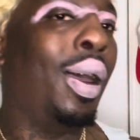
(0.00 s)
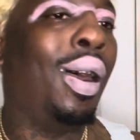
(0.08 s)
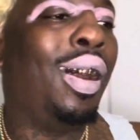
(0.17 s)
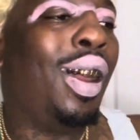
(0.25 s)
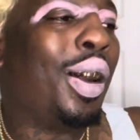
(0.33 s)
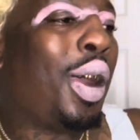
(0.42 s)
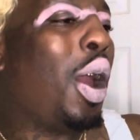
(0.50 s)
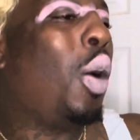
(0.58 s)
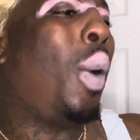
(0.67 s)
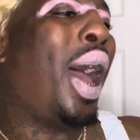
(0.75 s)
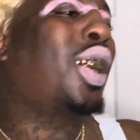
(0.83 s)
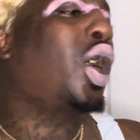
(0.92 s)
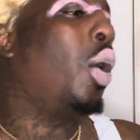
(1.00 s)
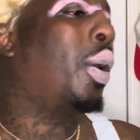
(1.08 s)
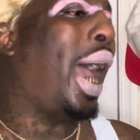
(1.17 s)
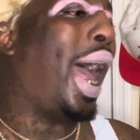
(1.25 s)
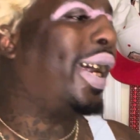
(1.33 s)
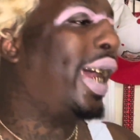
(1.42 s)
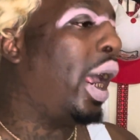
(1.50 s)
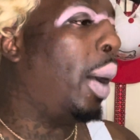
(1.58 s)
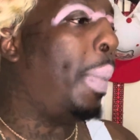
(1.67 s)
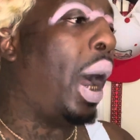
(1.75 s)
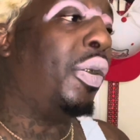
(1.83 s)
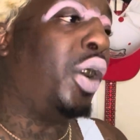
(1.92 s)
Look, girl, watch your goddamn
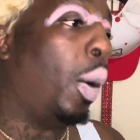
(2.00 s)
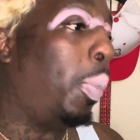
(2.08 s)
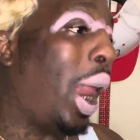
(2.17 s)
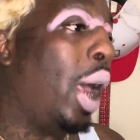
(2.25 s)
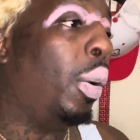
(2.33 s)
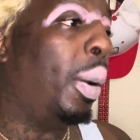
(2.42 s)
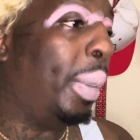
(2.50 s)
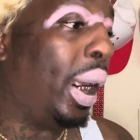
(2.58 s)
mouth. Don't play with me.